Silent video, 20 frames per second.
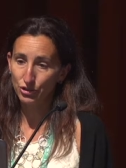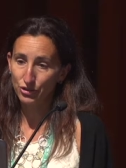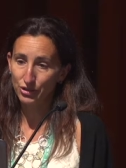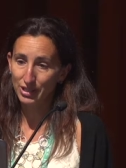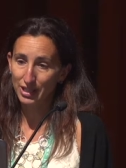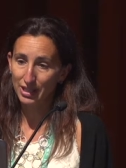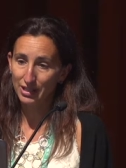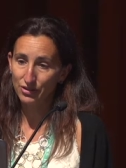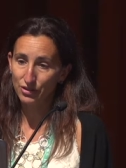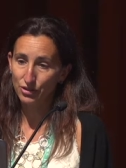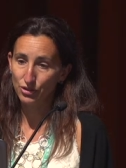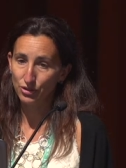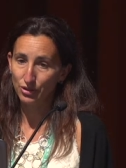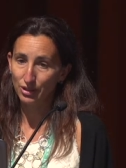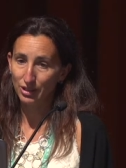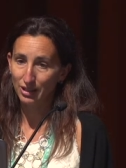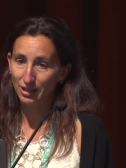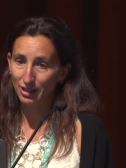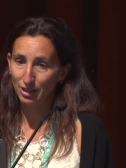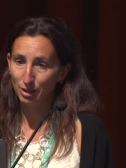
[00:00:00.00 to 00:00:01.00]
status
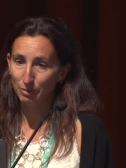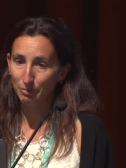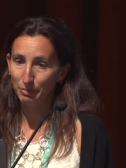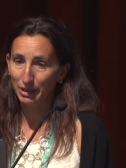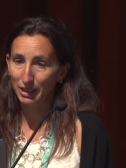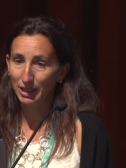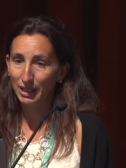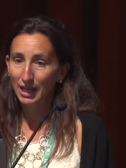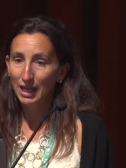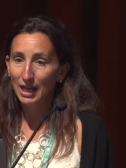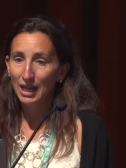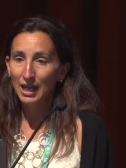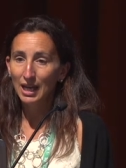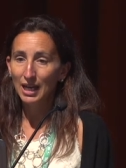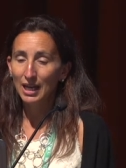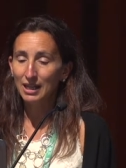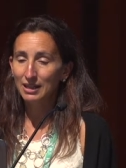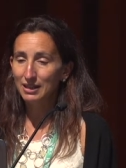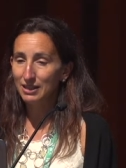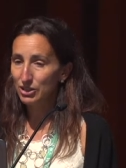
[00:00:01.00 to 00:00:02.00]
during therapy.
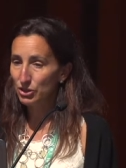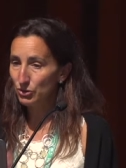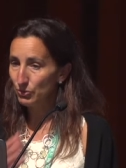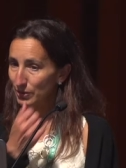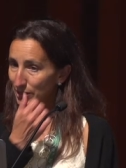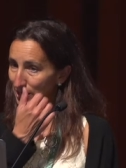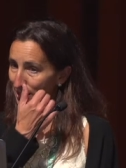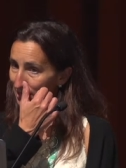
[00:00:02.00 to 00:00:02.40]
And this was a